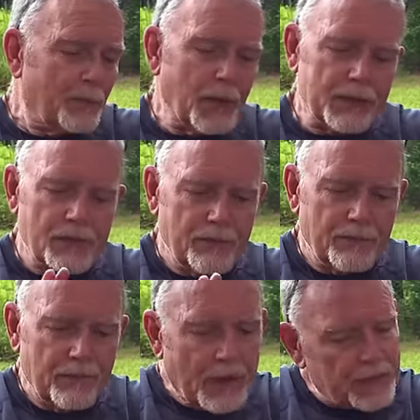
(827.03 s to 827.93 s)
But
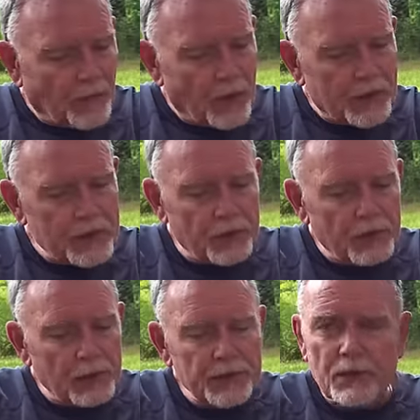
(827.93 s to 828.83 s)
as far as good
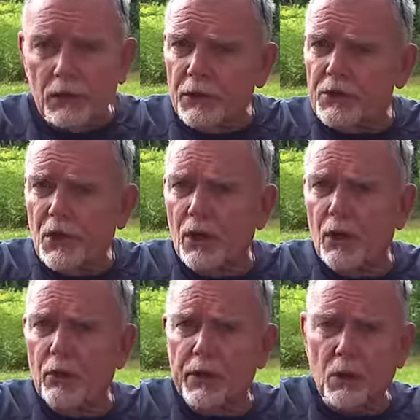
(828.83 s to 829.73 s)
looks, looks
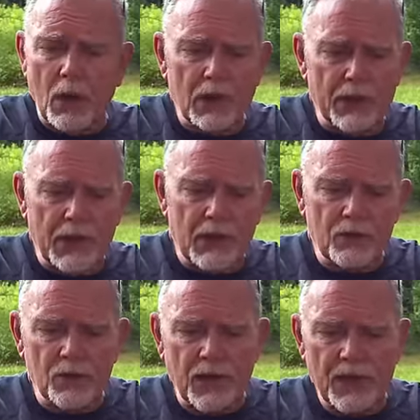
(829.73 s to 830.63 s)
go and quality,
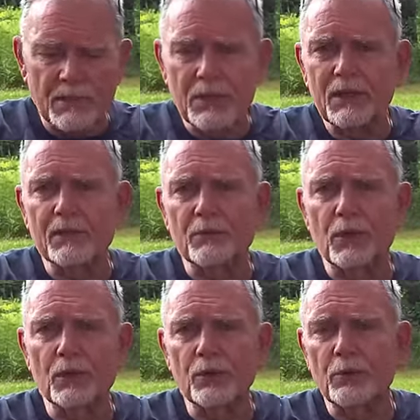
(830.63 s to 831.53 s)
you can't beat the
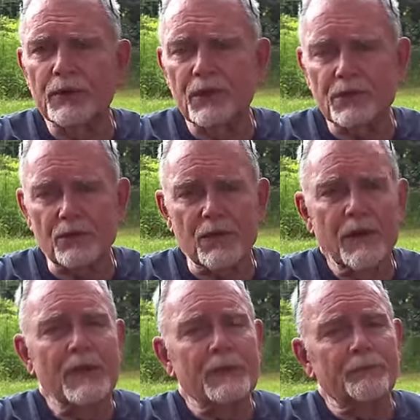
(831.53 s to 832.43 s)
Miroku Winchester.
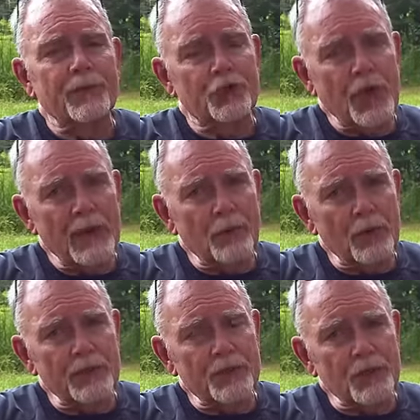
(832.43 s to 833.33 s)
The
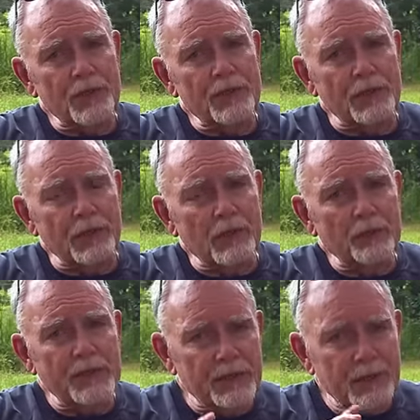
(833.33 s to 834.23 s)
chamber is just a little
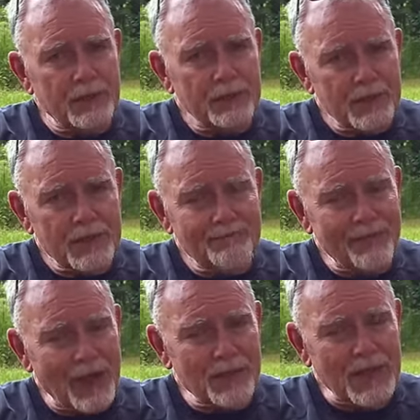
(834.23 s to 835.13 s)
bit,
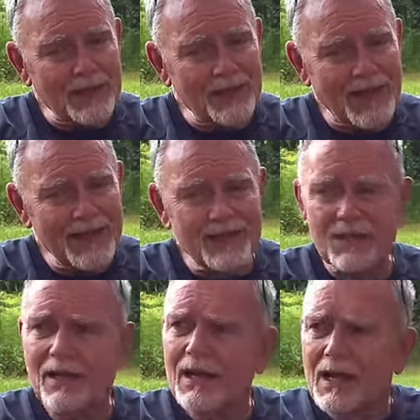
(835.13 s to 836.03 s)
I'll say
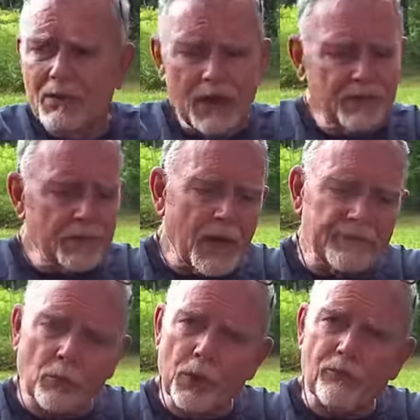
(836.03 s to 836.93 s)
tight. Even my
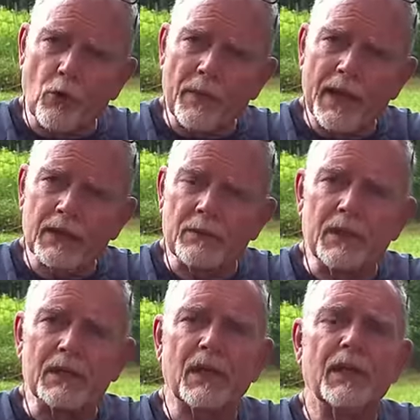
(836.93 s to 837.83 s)
44 Magnum,
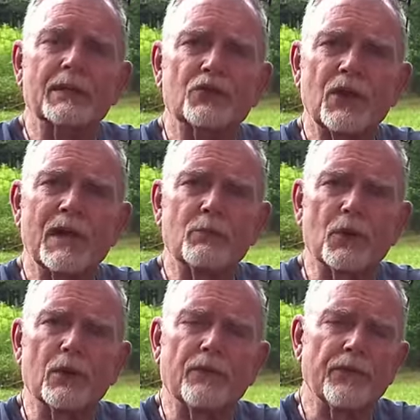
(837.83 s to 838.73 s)
it can't
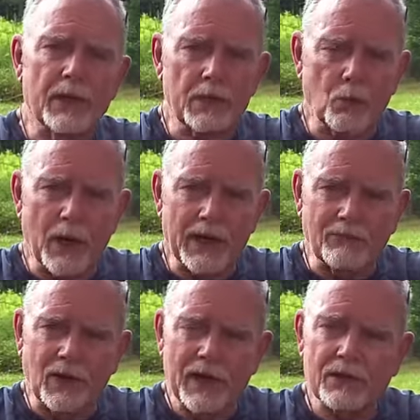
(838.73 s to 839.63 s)
chamber the
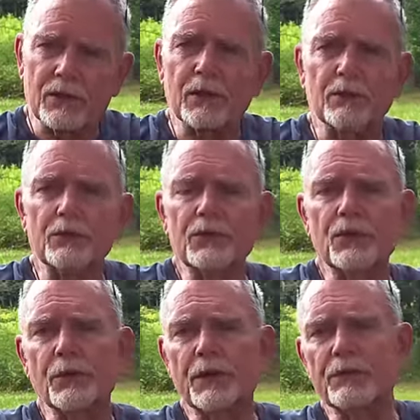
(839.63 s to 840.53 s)
wide flat nose
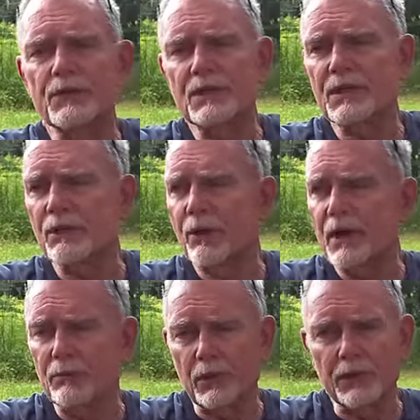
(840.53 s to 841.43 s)
260
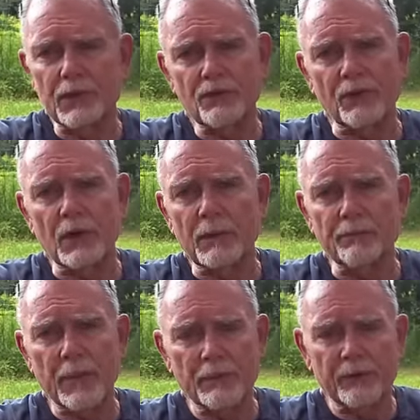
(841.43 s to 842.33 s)
grain bullets
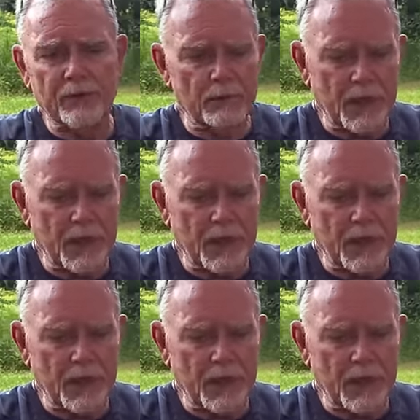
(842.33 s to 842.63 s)
from, from